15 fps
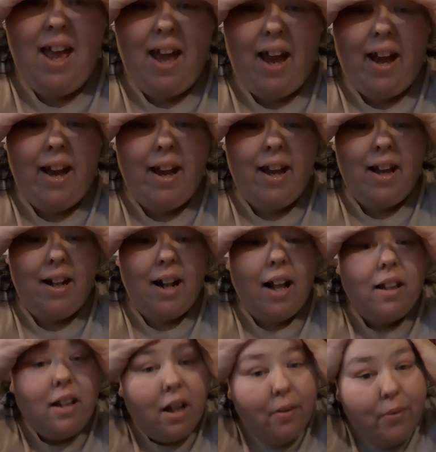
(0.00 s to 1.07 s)
And I
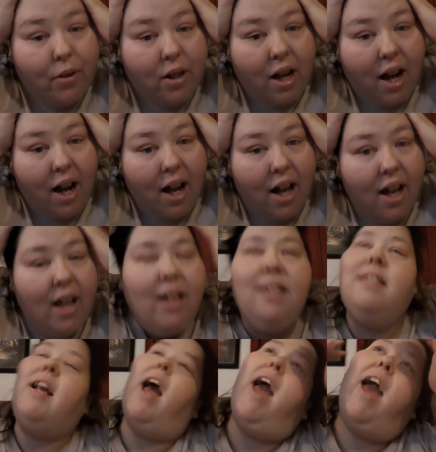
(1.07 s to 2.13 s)
love you
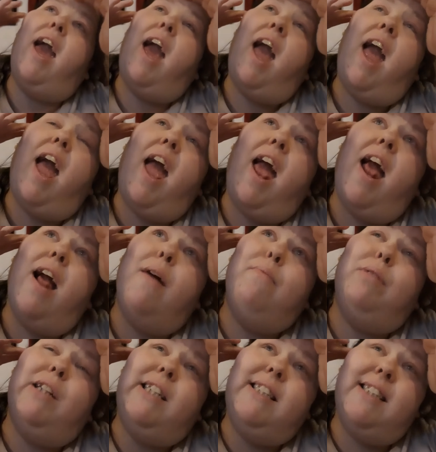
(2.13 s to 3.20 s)
guys. And
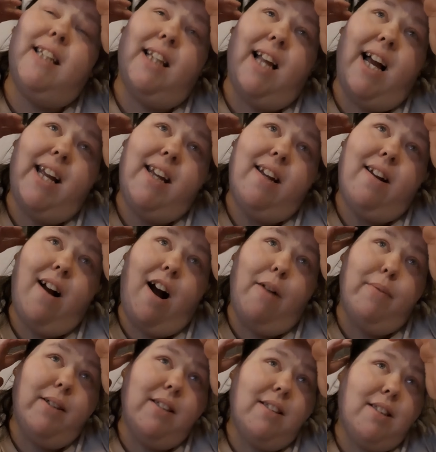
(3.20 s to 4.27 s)
please like,
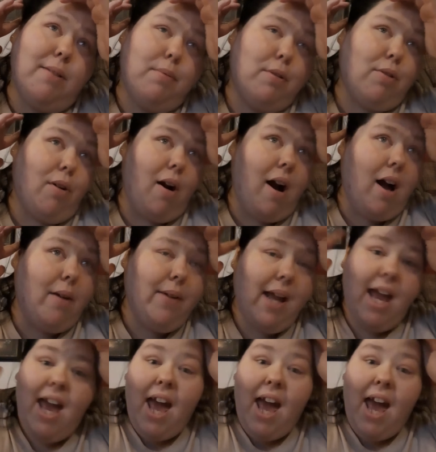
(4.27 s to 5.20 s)
comment, and subscribe.